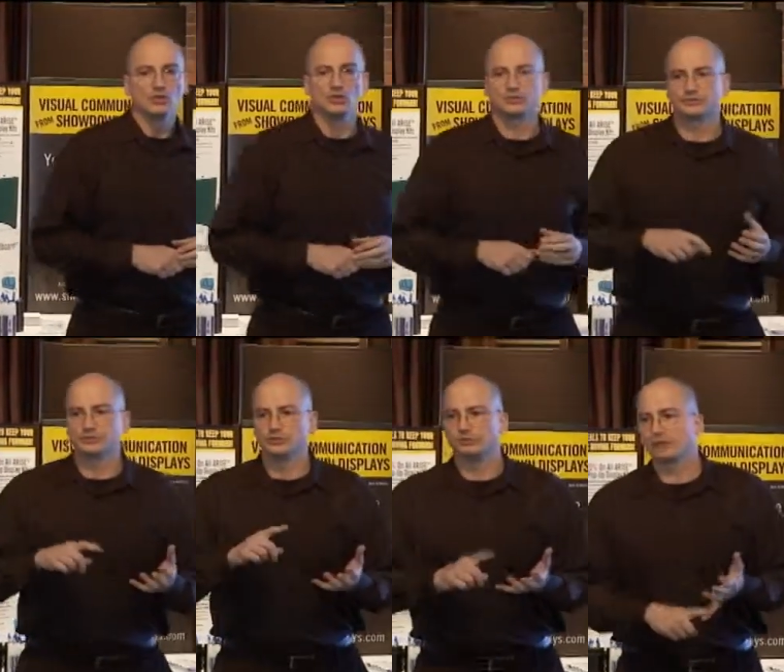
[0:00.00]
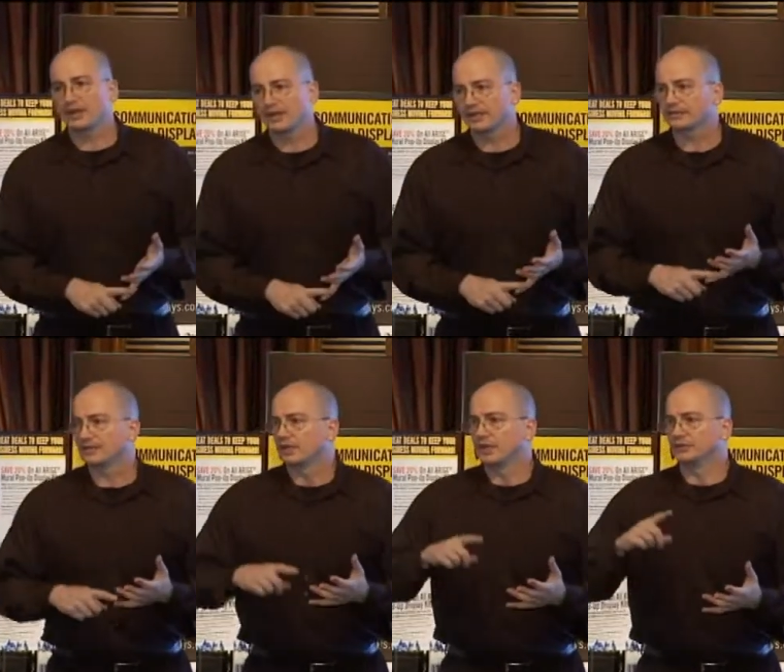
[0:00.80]
Whether it's a new product,
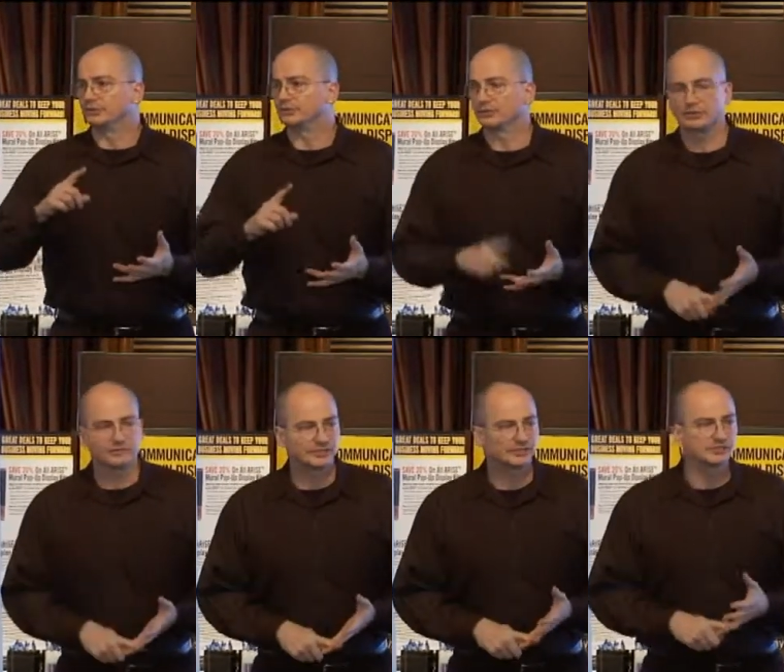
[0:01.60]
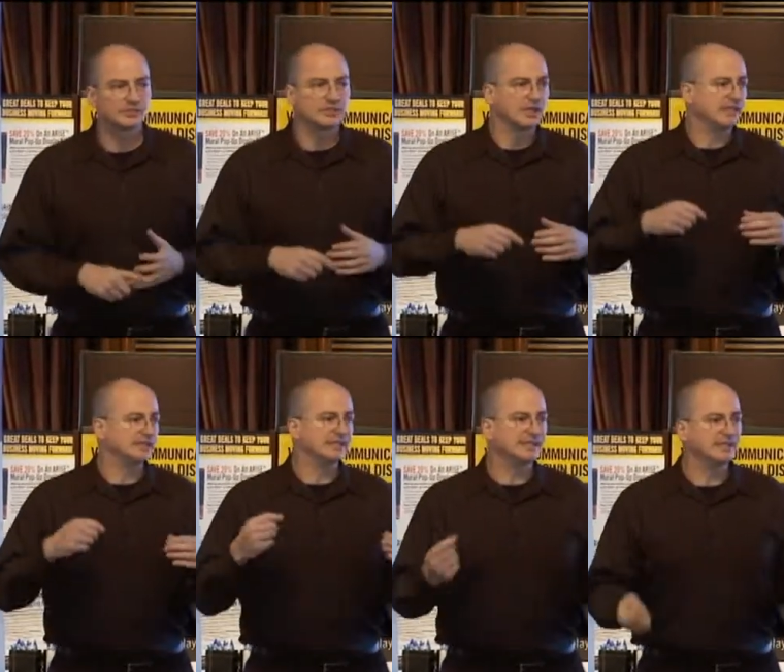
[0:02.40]
a new service, a
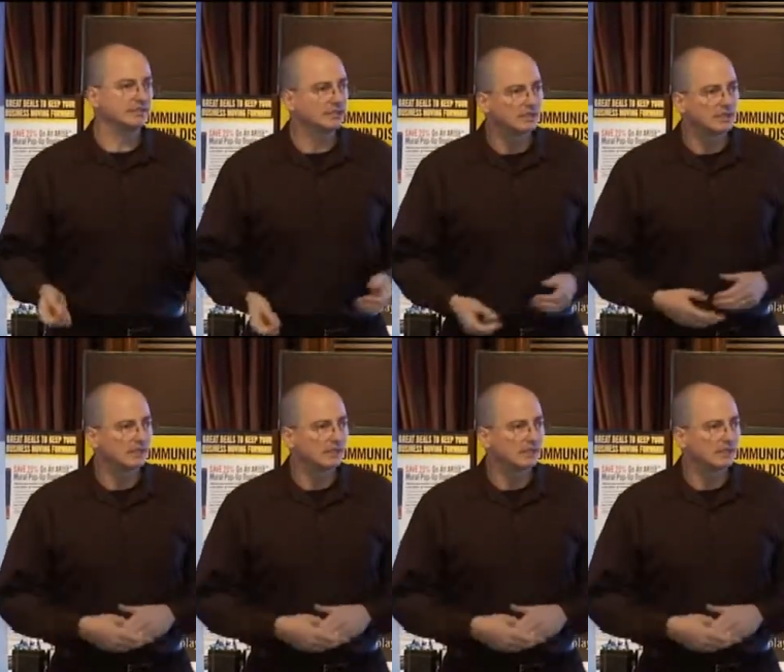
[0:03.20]
deal.